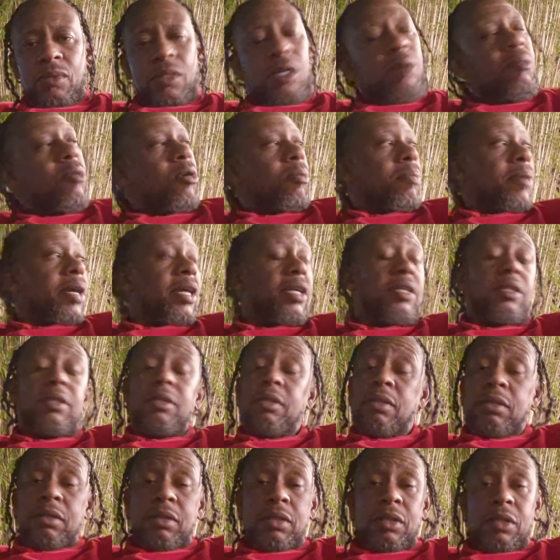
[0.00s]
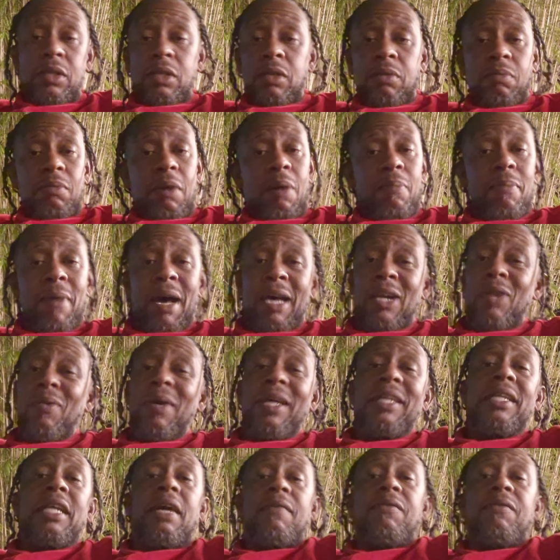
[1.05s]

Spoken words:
Come on, man. My motto ain't